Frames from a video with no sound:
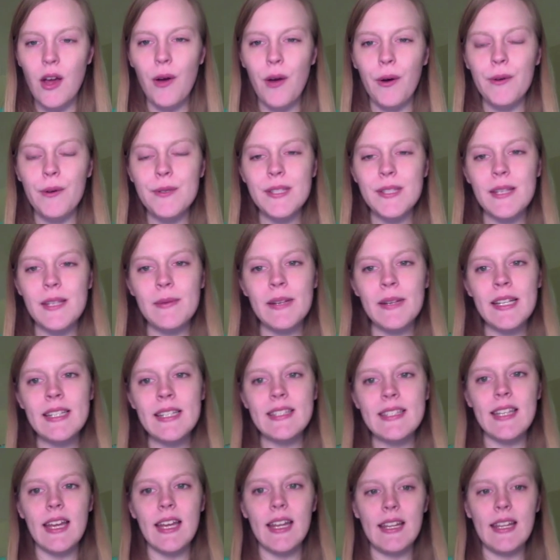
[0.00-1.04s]
somebody
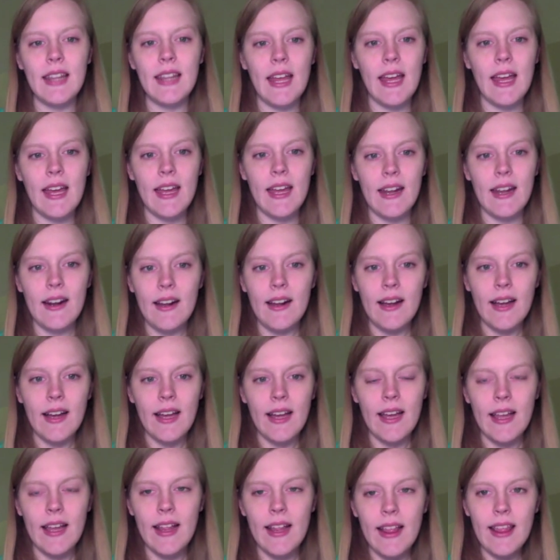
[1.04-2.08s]
said
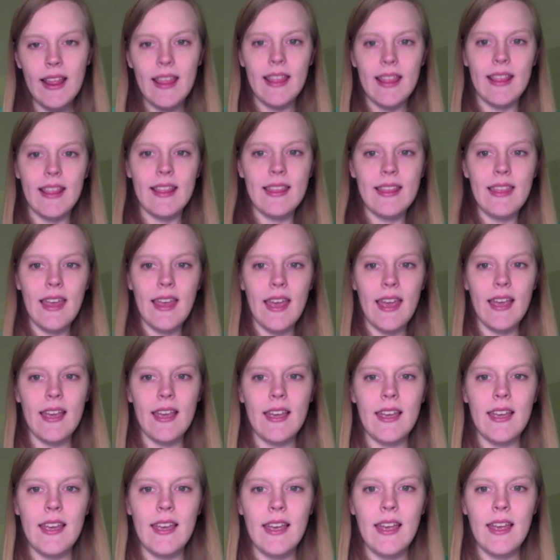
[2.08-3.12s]
that
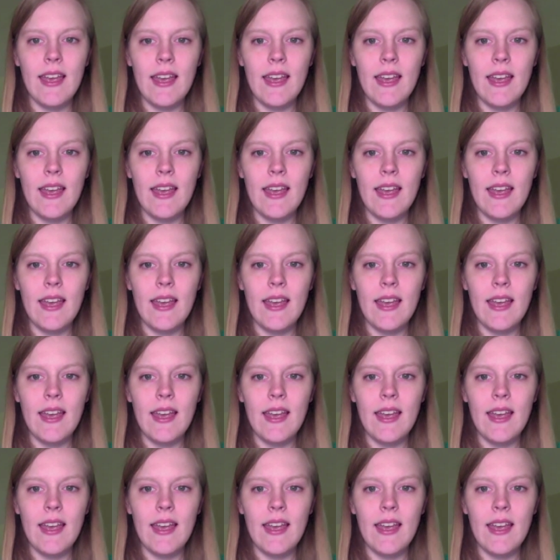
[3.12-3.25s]
they